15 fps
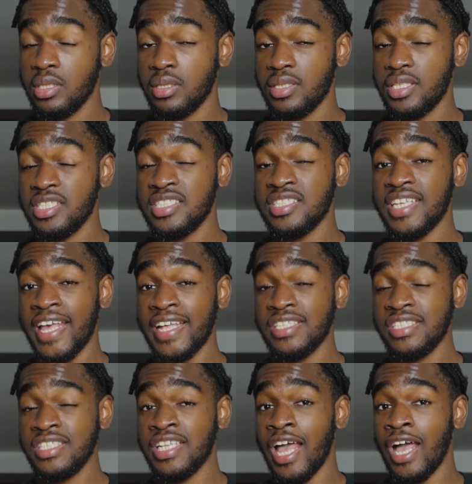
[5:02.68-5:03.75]
this is
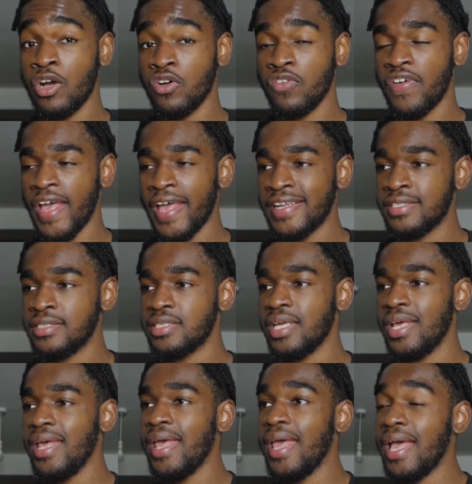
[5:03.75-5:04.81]
actually out of hand,
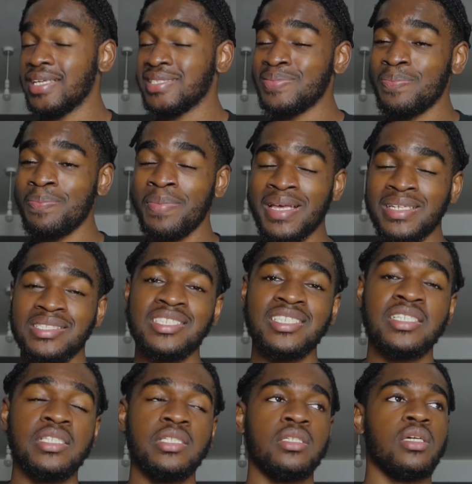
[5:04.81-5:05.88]

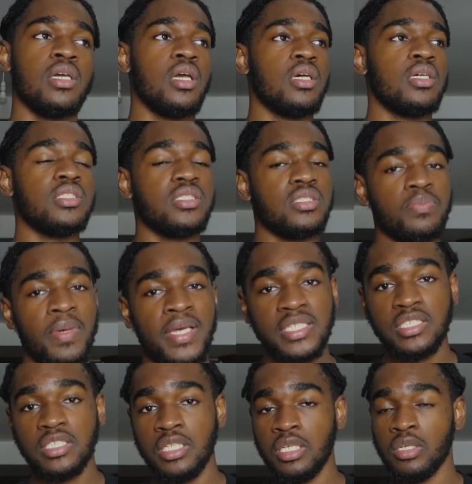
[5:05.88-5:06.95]
especially
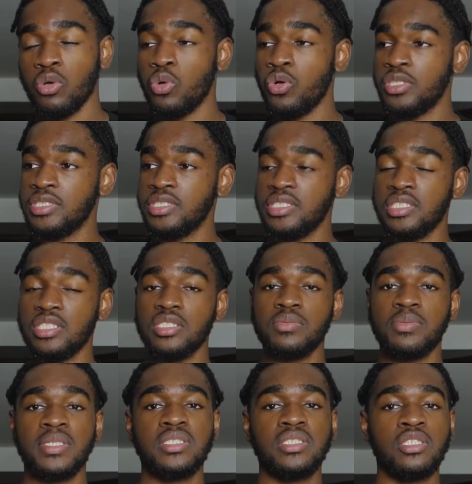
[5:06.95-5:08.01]
in quarantine,
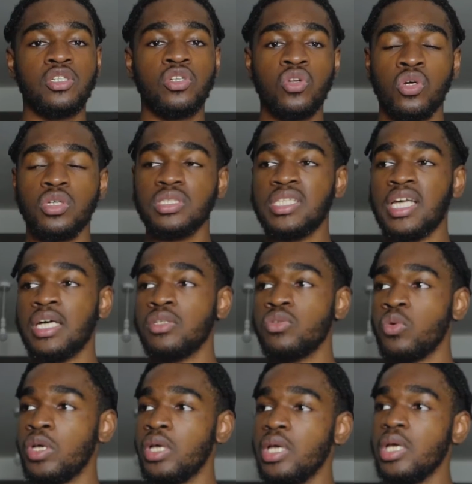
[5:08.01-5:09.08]
especially in lockdown,
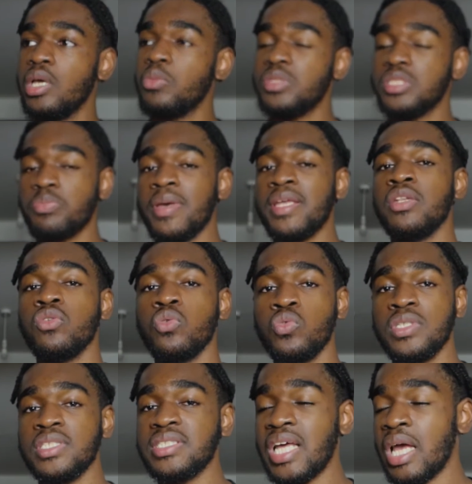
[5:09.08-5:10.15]
where we're spending all
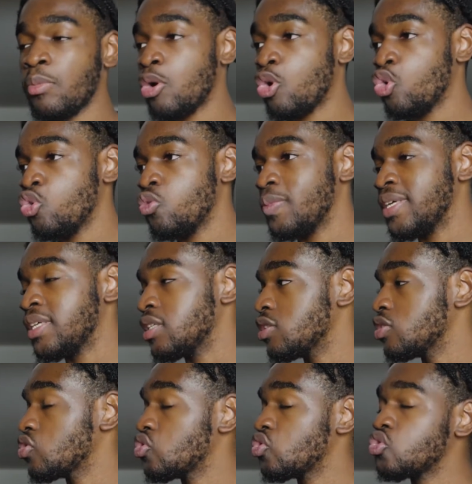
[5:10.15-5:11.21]
this time at home. It
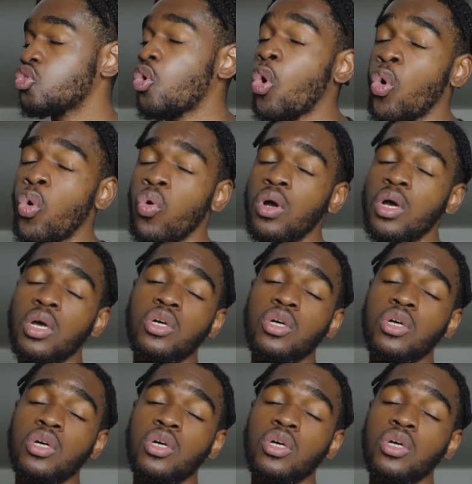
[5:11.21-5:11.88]
is so